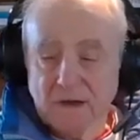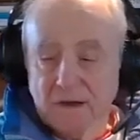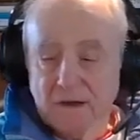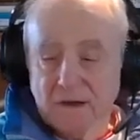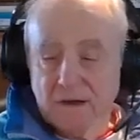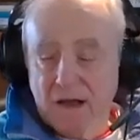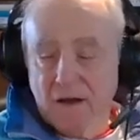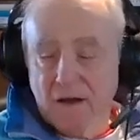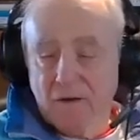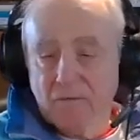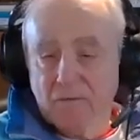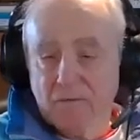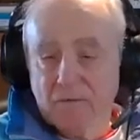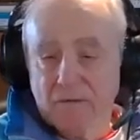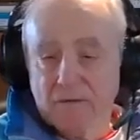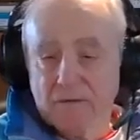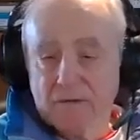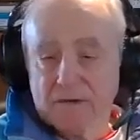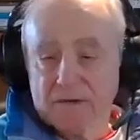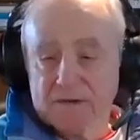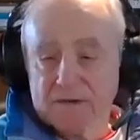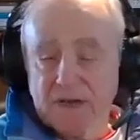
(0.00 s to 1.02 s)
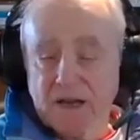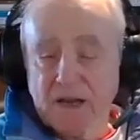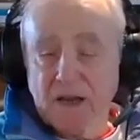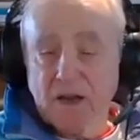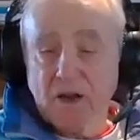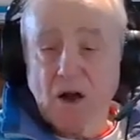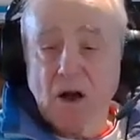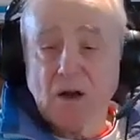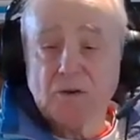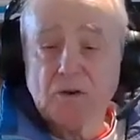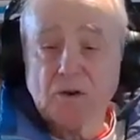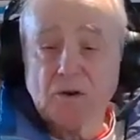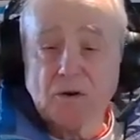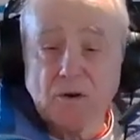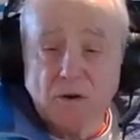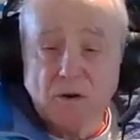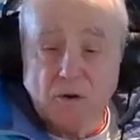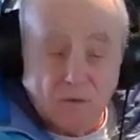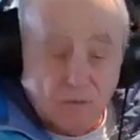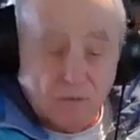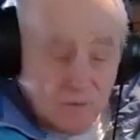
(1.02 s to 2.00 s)
Now, Sadie, on your
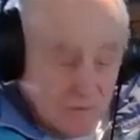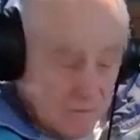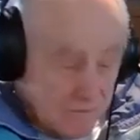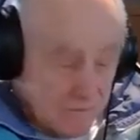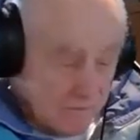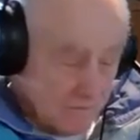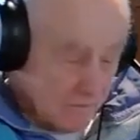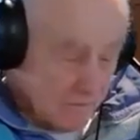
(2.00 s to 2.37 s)
own,